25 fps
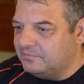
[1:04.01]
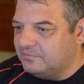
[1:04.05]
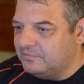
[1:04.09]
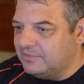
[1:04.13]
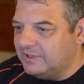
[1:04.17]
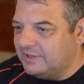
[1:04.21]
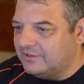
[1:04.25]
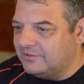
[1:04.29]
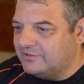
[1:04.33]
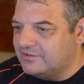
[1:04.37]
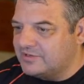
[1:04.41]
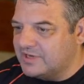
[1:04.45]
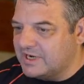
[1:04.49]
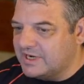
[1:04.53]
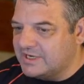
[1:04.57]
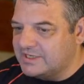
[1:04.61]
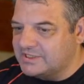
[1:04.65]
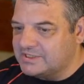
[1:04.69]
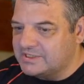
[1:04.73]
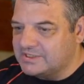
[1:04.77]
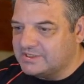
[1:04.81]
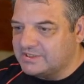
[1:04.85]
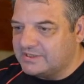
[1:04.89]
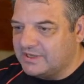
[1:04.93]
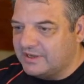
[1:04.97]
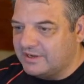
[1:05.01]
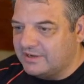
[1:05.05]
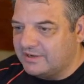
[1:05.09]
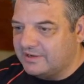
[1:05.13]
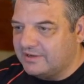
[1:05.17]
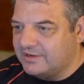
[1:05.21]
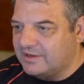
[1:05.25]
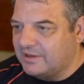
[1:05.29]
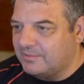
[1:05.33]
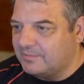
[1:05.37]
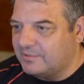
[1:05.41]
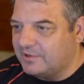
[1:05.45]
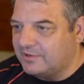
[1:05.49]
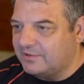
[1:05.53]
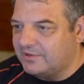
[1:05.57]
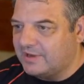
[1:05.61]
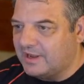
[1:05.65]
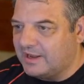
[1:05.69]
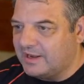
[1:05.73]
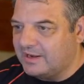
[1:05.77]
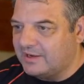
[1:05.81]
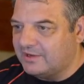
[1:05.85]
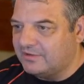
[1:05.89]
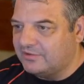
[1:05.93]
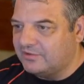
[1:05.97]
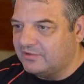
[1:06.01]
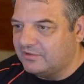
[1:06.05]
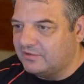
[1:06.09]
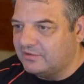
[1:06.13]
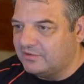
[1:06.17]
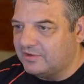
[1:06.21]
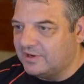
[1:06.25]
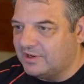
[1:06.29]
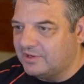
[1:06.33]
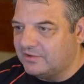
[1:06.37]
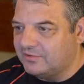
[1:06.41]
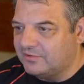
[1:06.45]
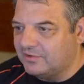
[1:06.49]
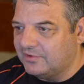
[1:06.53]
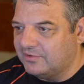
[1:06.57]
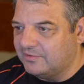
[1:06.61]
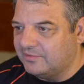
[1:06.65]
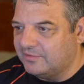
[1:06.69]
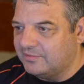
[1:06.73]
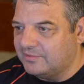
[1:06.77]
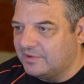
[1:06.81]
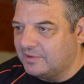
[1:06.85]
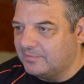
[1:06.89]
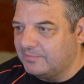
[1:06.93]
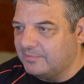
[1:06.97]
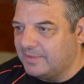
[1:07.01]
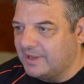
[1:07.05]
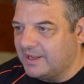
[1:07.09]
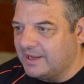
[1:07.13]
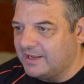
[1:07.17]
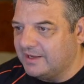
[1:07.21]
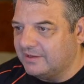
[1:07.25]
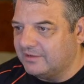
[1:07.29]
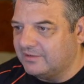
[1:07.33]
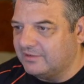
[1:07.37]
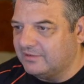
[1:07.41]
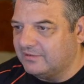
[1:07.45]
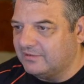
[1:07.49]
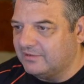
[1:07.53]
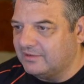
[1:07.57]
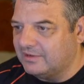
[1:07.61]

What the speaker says: exchanges take a couple of days to transfer from your bank.